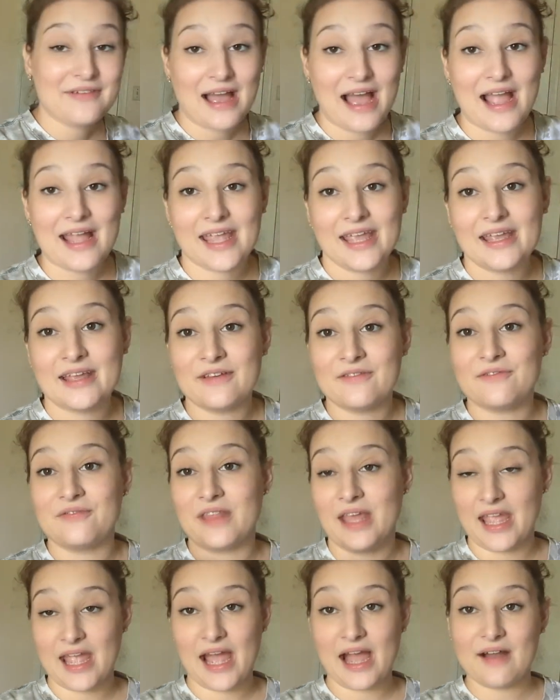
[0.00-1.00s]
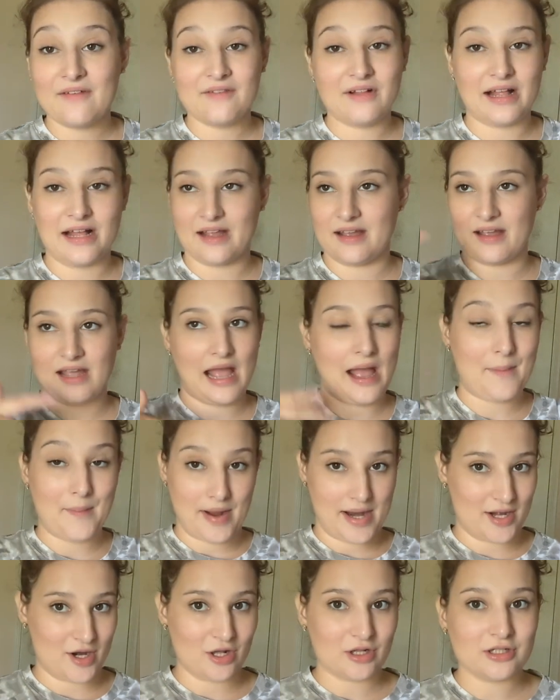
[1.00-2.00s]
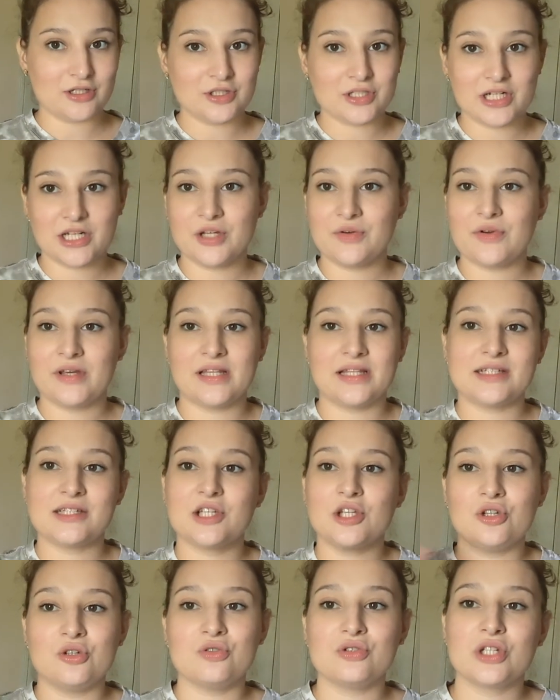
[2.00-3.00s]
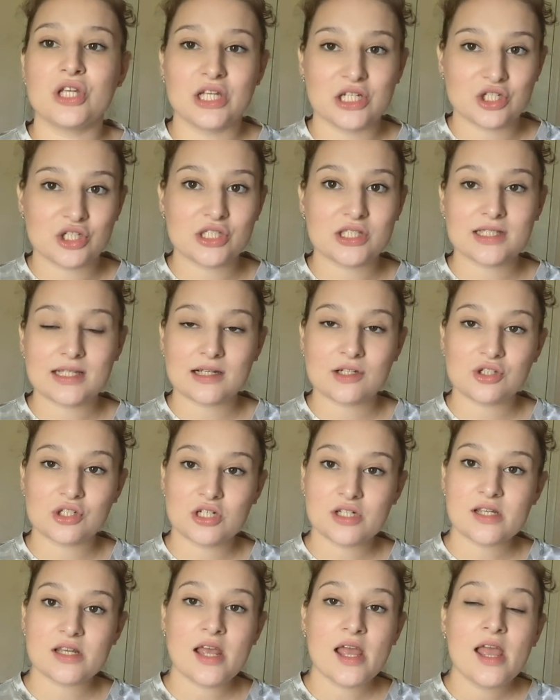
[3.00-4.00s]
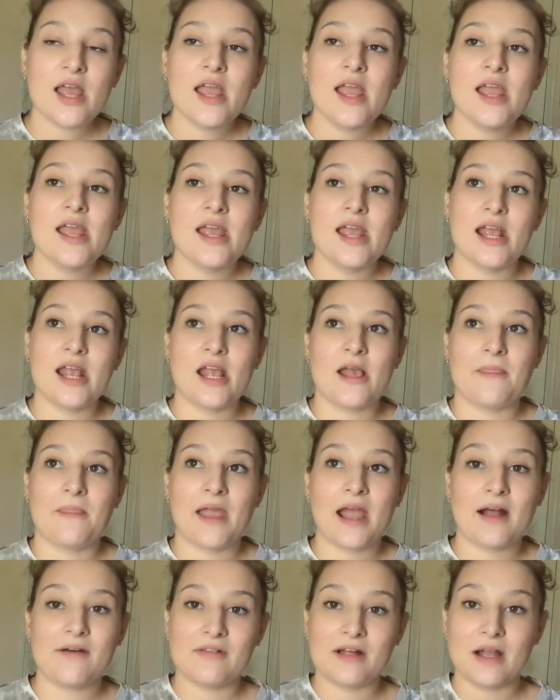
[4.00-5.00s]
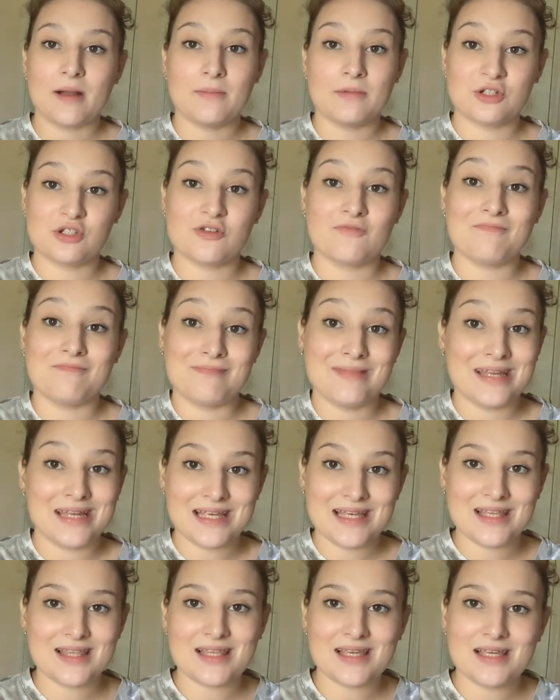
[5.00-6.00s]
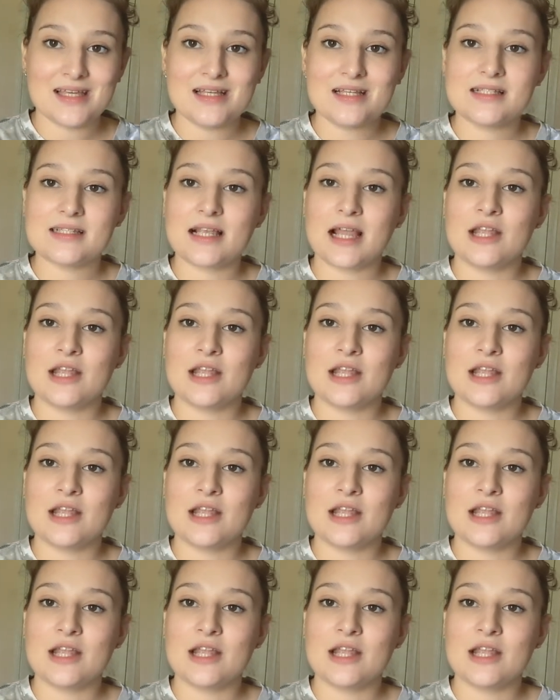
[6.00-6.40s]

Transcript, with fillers: hack. If they have like at my Dollar Tree anyway, this huge kitchen section and they have like a bunch of mini things